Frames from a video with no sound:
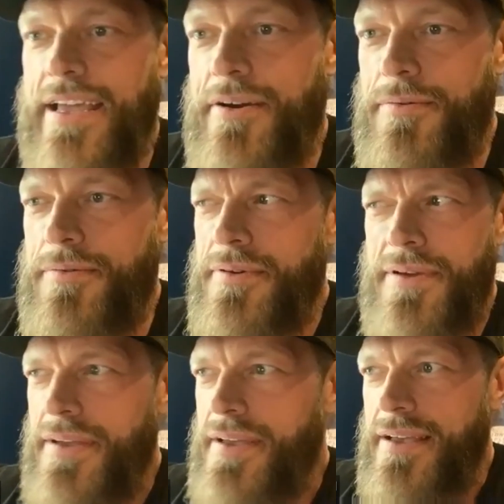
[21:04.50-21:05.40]
and I go,
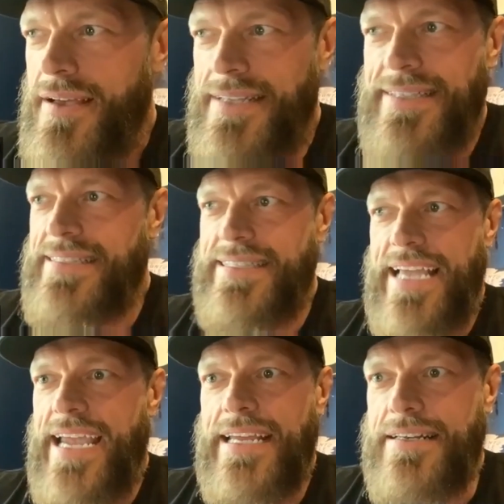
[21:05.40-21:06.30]
that's
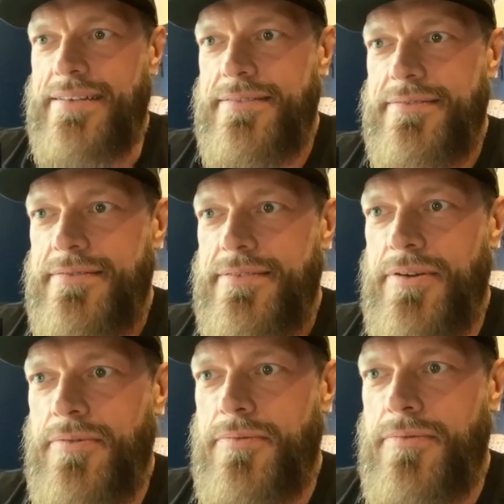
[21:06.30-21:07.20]
insane.
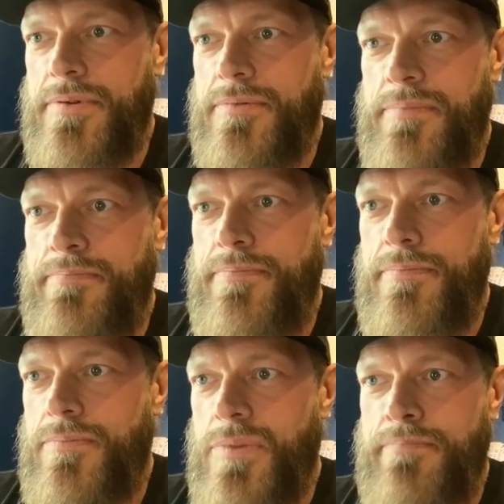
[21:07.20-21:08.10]
We're
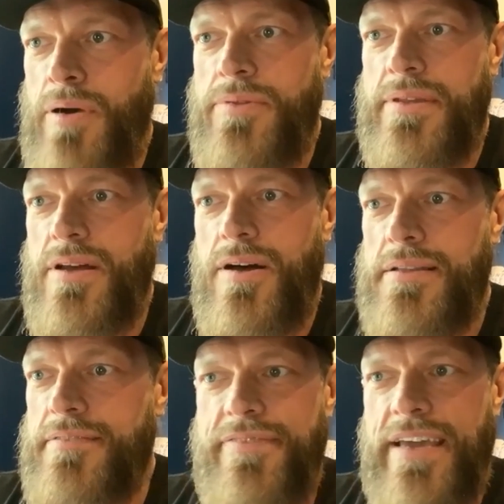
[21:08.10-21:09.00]
both in the
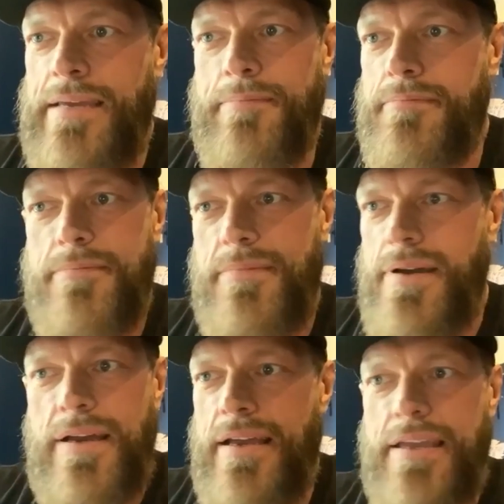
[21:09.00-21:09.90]
Hall of Fame.
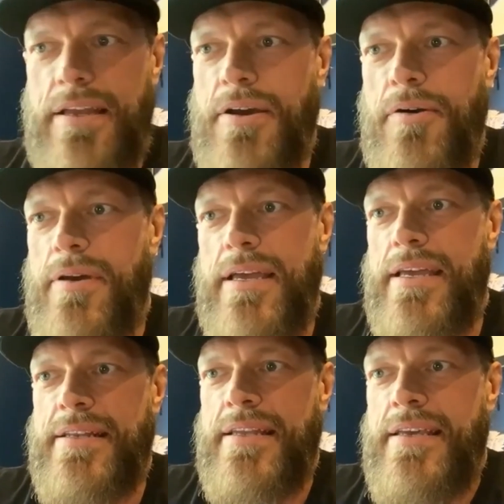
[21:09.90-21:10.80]

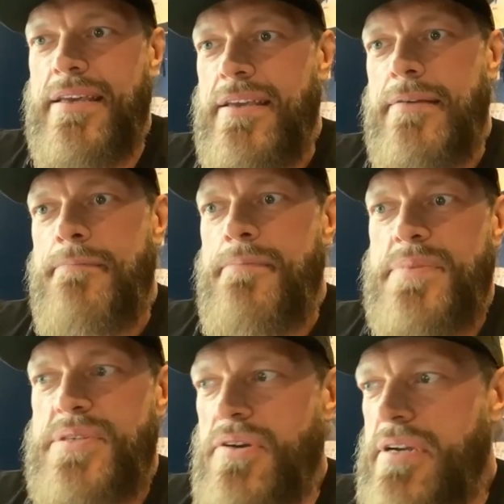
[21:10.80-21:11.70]
It
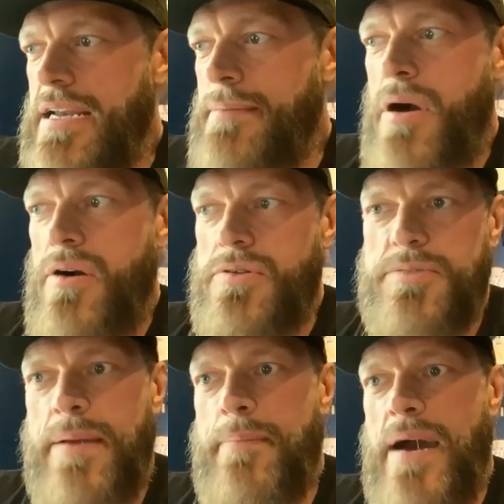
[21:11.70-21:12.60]
still kind of
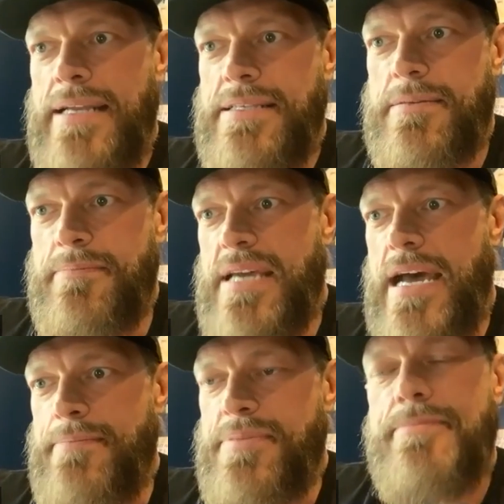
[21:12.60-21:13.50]
boggles my mind
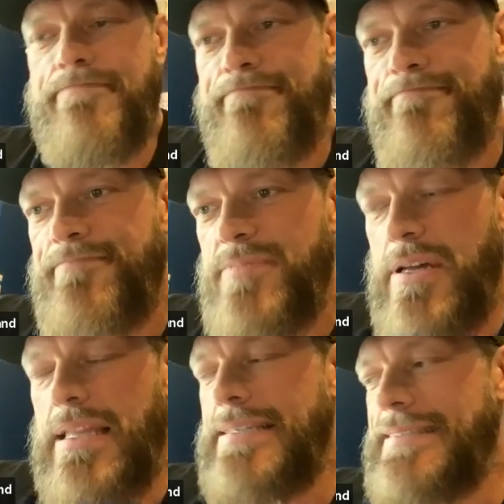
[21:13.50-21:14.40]
sometimes.
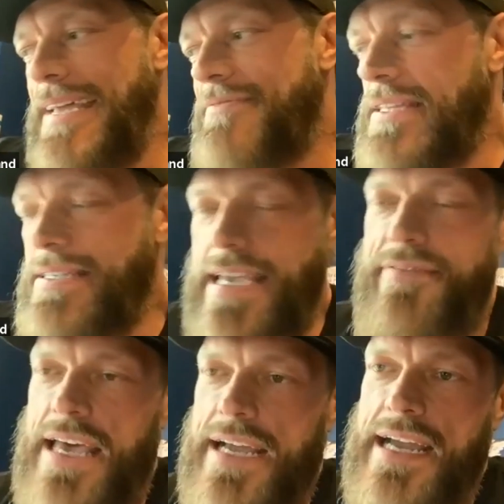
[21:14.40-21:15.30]
So I like saving
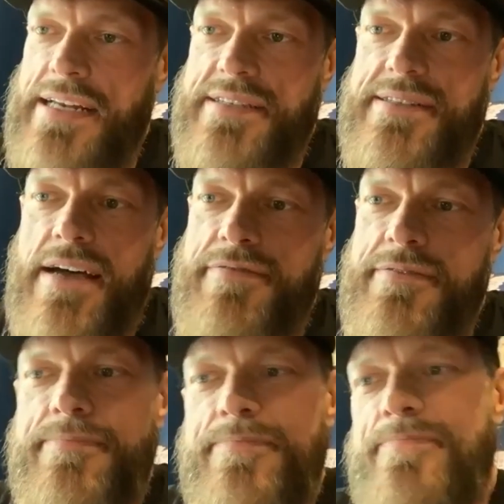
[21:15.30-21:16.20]
that kind of stuff.